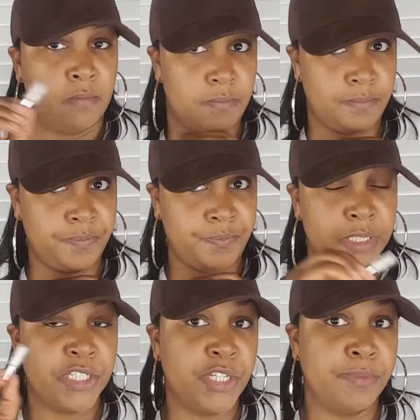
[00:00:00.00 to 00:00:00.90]

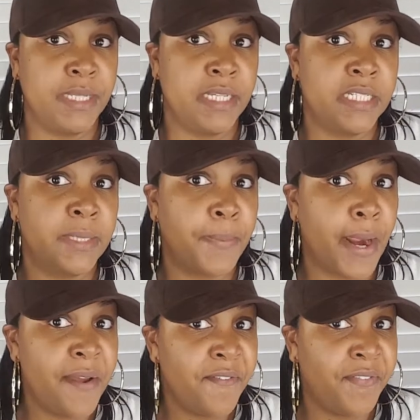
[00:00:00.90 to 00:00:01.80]
excuse me, the
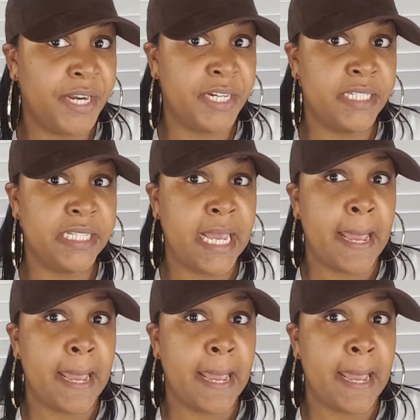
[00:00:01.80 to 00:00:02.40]
Sprite first,